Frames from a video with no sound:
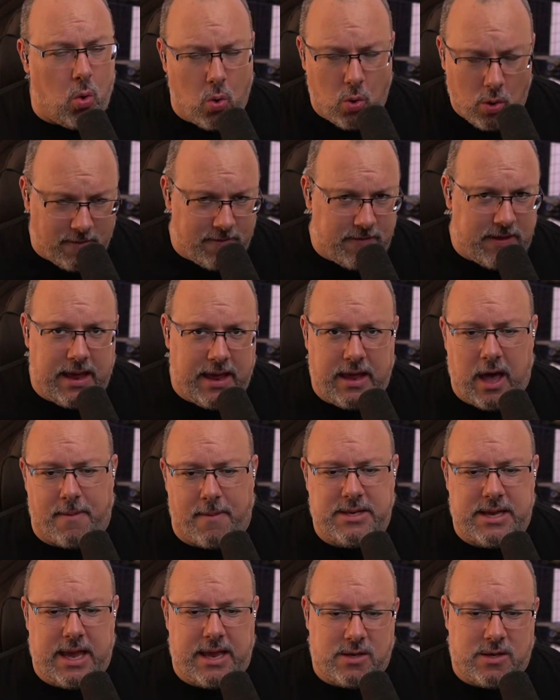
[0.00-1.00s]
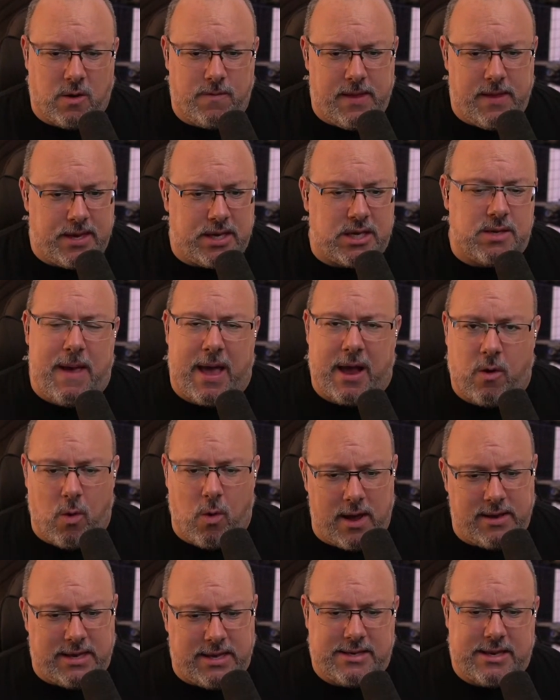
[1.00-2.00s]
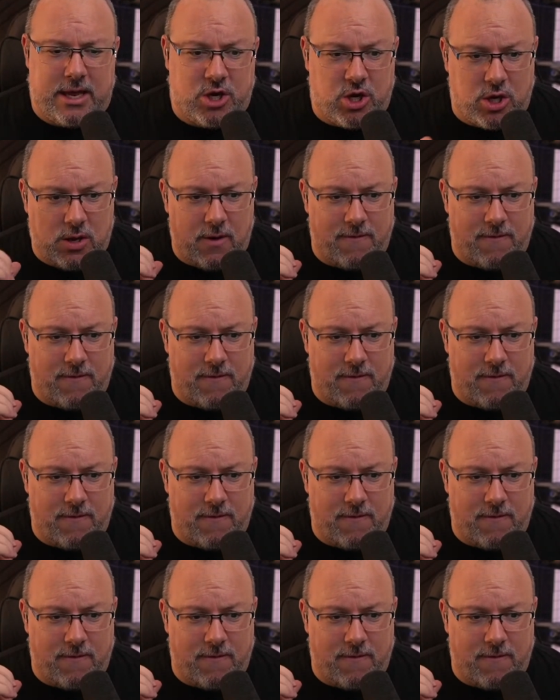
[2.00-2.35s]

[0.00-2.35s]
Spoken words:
all of the updates on this spec-wise, etc.